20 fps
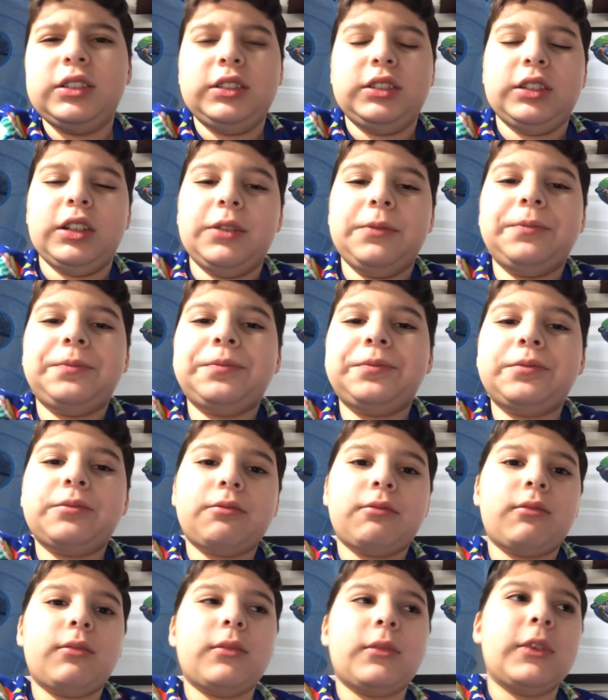yeah.
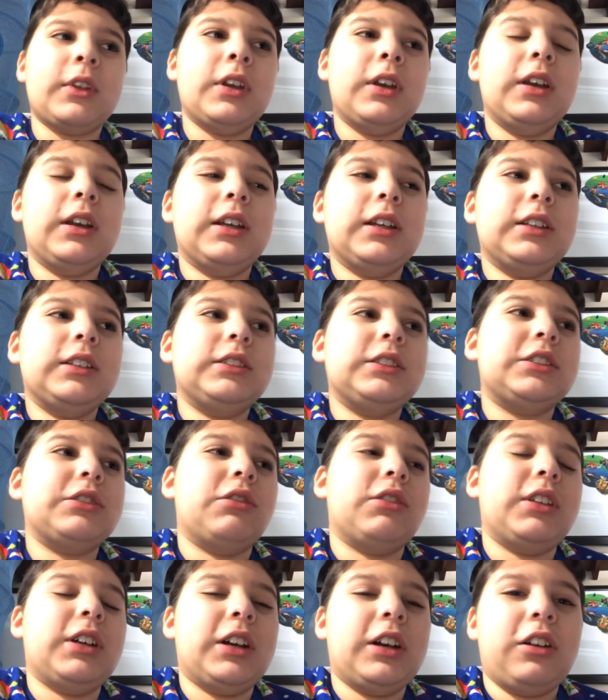
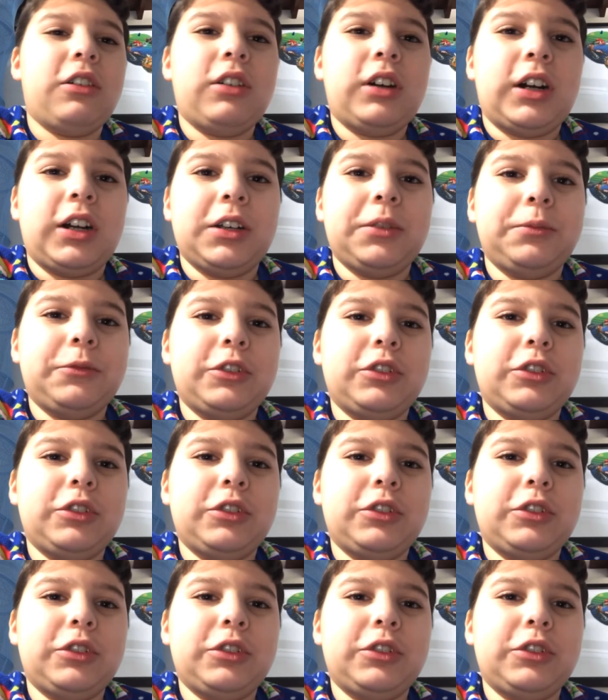So now